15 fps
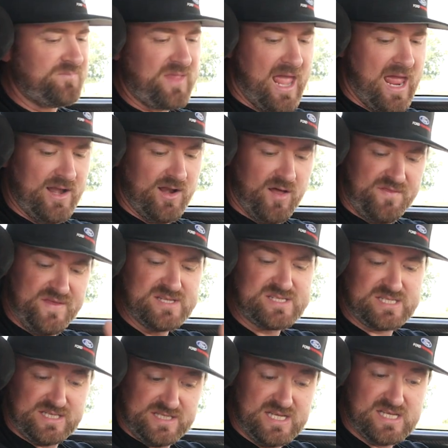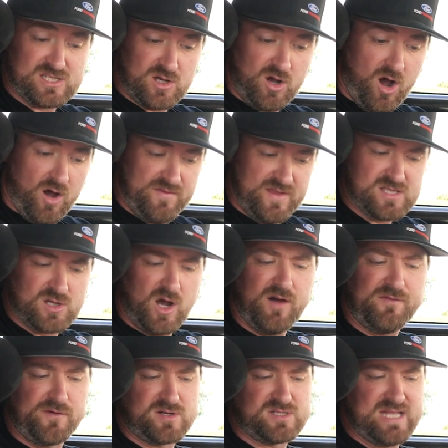And uh, this, this, this
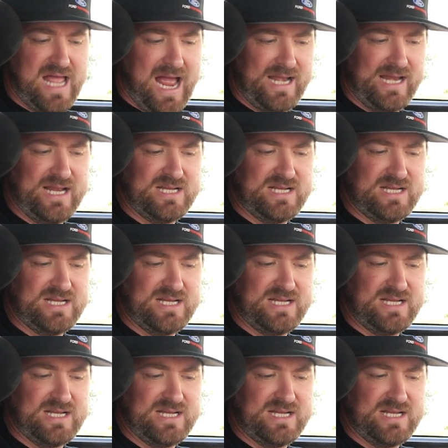offers that.